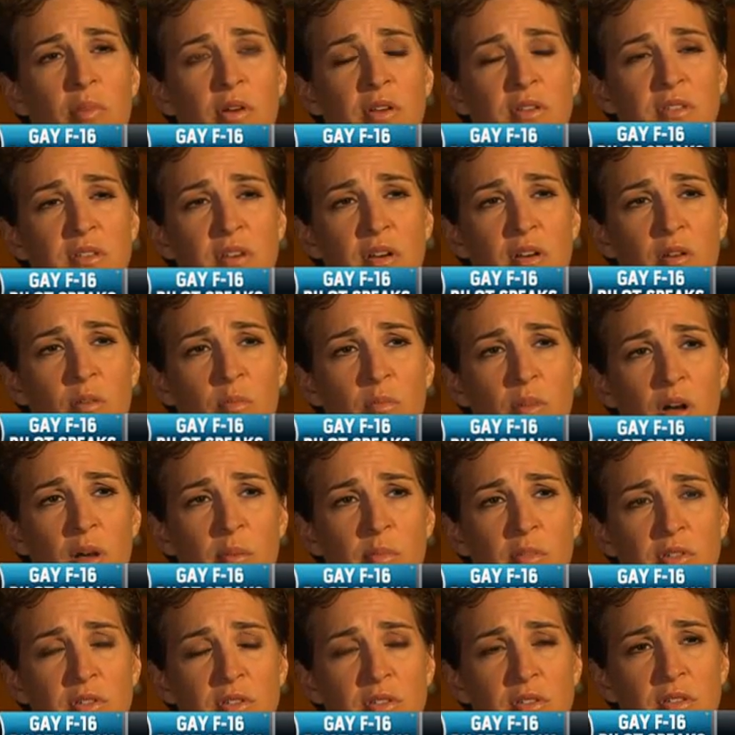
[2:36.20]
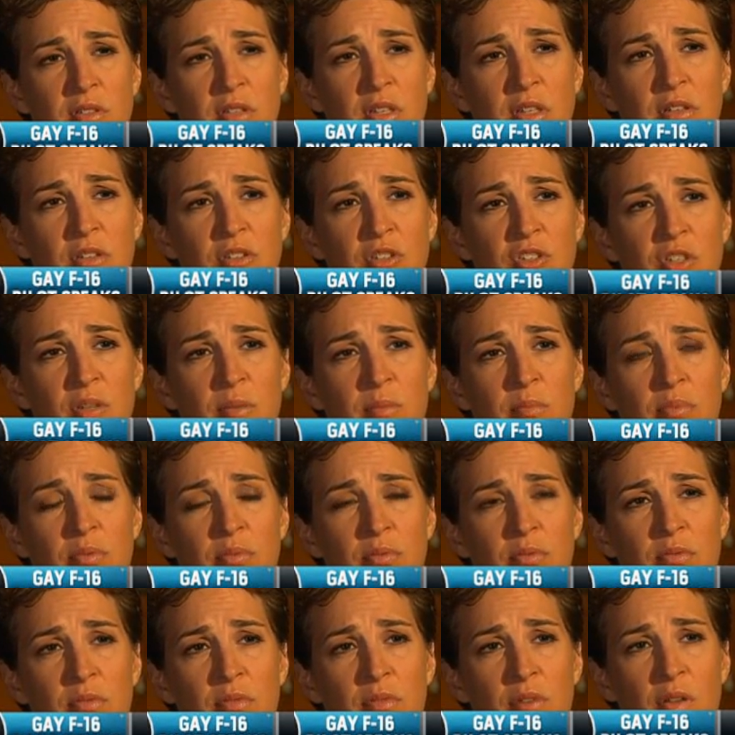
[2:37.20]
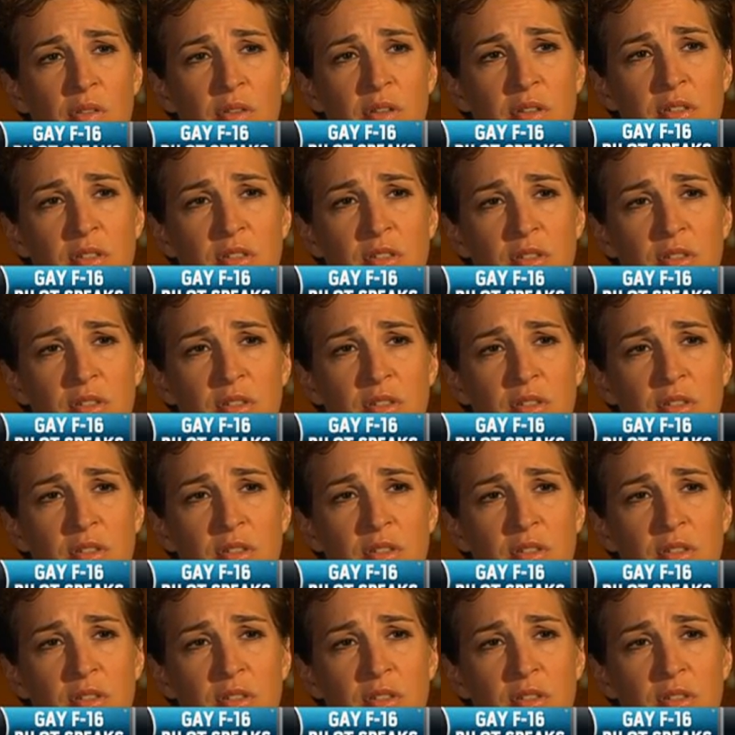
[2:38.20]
President Obama's leadership on this